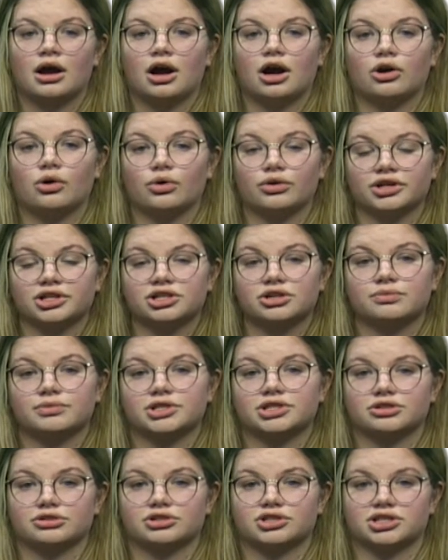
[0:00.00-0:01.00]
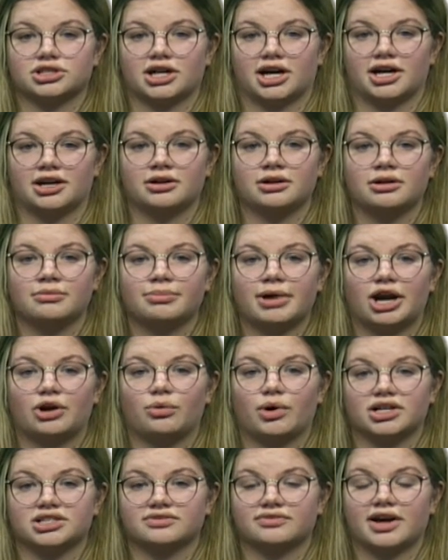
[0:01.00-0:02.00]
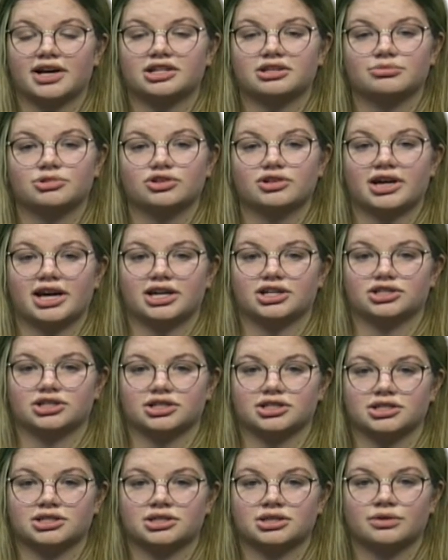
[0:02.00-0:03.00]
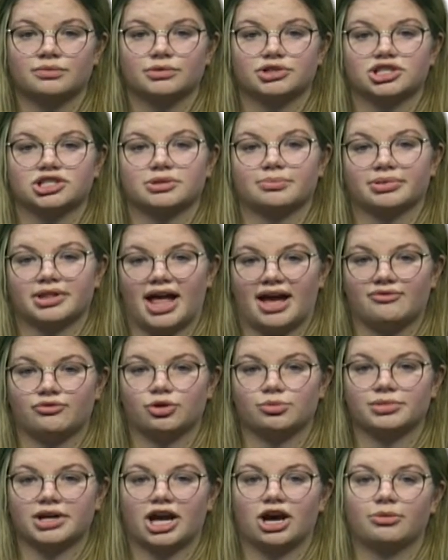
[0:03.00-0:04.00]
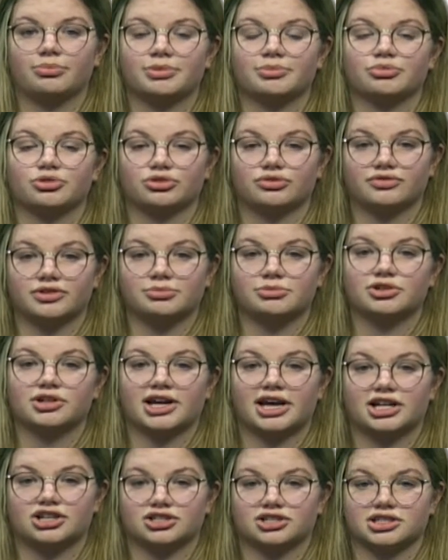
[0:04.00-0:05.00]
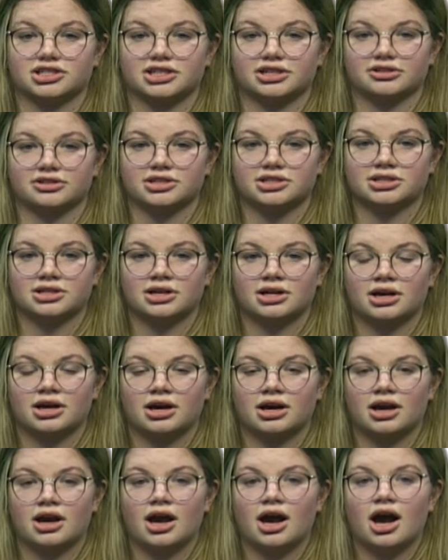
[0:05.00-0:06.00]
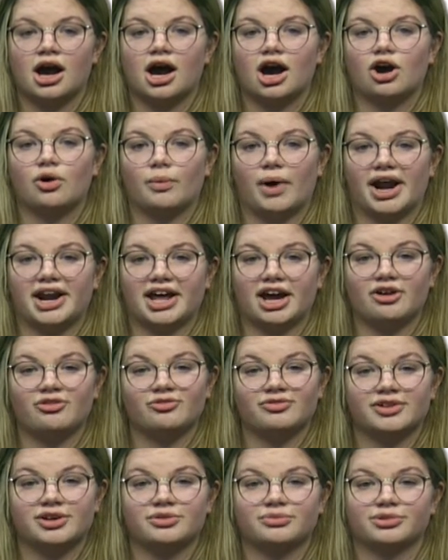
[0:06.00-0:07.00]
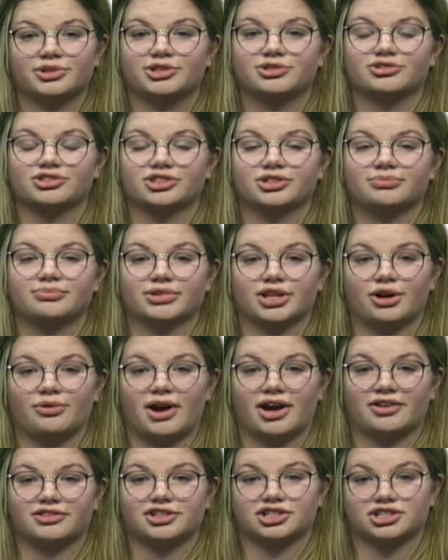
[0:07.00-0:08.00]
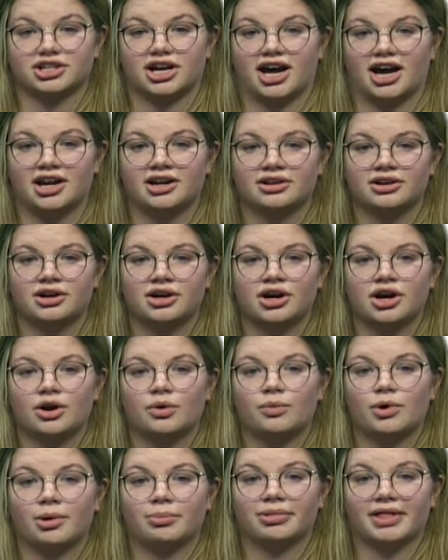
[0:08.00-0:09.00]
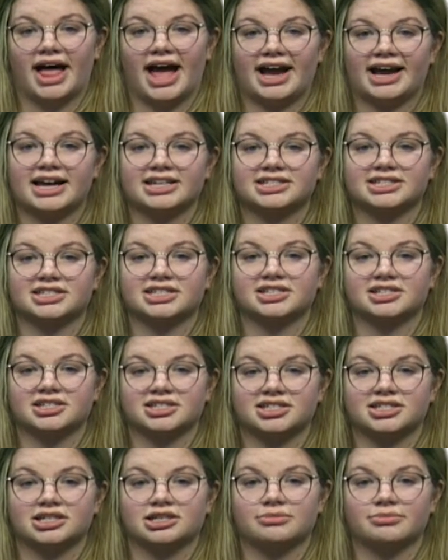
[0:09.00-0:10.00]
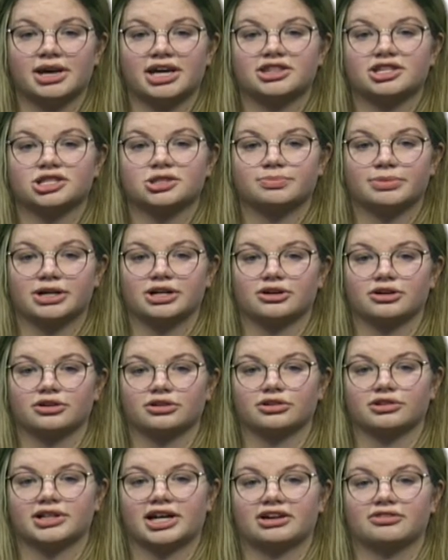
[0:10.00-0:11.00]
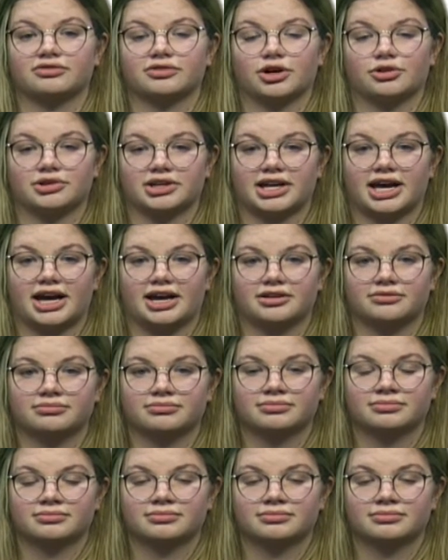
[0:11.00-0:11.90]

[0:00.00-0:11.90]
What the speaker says: According to research done by Quantified Communications, which is a platform to help improve communication skills, a white outfit will usually blow out the shot, while black has a tendency to make the speaker look like a floating head.